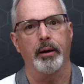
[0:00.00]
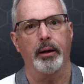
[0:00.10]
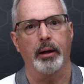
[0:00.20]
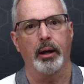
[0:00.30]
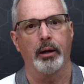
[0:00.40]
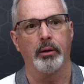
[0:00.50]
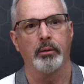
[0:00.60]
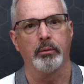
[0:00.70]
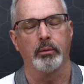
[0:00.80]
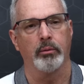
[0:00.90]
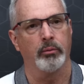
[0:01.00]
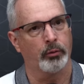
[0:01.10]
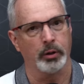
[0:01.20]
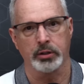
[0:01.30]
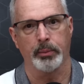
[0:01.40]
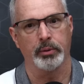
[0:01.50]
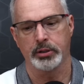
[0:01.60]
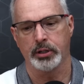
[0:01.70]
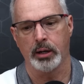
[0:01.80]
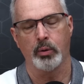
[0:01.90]
and for example,
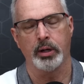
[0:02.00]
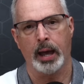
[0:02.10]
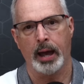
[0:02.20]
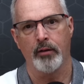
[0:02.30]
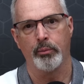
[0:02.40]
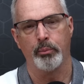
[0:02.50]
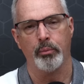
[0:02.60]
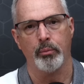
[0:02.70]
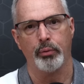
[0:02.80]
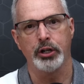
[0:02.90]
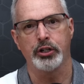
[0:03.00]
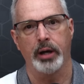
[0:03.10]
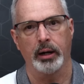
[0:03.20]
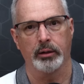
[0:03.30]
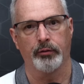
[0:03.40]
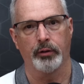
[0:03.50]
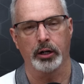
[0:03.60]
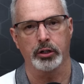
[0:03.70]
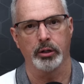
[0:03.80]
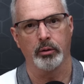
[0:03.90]
let's say we have bridge deck
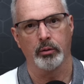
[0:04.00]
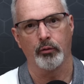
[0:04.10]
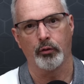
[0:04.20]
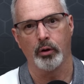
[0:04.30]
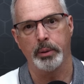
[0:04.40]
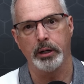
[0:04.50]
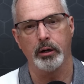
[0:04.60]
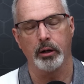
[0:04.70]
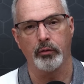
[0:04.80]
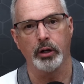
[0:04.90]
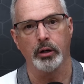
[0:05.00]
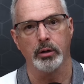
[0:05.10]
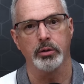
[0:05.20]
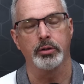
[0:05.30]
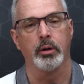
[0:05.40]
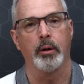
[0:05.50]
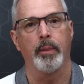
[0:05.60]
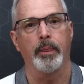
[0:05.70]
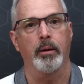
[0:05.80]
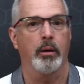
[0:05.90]
deflection for a period of years
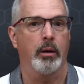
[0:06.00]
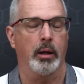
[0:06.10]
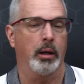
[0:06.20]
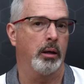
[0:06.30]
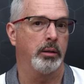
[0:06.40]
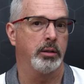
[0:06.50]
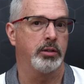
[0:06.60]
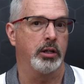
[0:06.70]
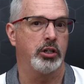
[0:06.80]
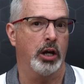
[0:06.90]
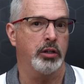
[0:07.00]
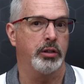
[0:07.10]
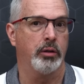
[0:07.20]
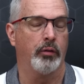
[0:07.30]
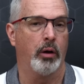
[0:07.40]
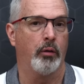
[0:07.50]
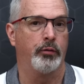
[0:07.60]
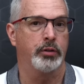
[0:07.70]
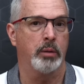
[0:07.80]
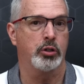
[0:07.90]
and it's suggestive
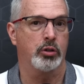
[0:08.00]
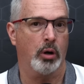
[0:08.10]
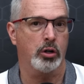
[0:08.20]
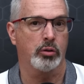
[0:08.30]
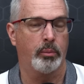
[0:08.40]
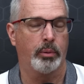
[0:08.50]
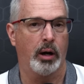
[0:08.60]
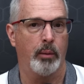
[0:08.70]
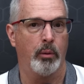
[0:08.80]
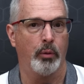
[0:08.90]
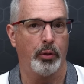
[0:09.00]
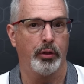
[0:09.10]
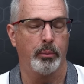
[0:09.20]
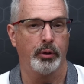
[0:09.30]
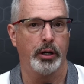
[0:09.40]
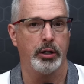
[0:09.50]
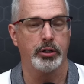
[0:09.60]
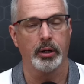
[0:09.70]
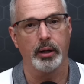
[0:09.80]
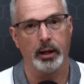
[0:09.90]
of some structural problem with the
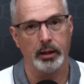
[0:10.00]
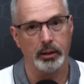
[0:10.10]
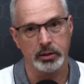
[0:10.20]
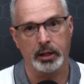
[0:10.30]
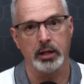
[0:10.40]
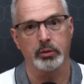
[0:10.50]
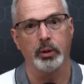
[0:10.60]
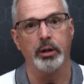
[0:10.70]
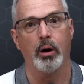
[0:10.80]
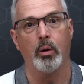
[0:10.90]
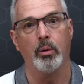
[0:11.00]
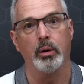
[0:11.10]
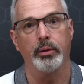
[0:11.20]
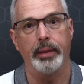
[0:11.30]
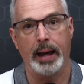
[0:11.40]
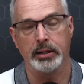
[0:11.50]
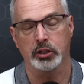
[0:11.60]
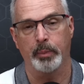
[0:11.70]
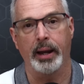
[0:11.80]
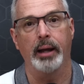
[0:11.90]
bridge. And in this case, we know that
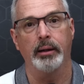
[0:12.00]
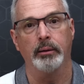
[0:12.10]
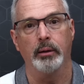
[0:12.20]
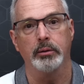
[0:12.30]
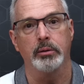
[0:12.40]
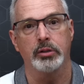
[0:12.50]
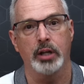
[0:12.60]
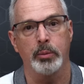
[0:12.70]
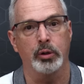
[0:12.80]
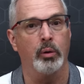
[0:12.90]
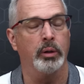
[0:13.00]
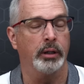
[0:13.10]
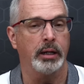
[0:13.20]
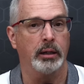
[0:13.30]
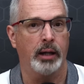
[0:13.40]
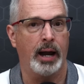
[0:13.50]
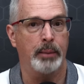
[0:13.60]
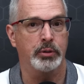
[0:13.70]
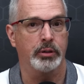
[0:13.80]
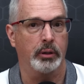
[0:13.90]
span subsequently
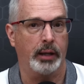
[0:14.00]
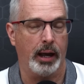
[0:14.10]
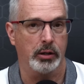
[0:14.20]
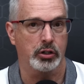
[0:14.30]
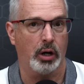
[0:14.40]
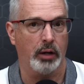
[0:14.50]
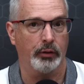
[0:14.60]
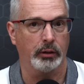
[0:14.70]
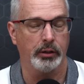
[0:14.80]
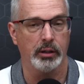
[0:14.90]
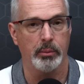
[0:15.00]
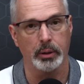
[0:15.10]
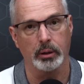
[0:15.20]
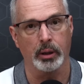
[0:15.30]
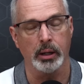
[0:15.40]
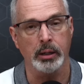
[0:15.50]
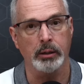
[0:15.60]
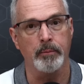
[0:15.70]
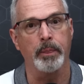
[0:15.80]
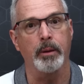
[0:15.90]
collapsed catastrophically in the middle of the night.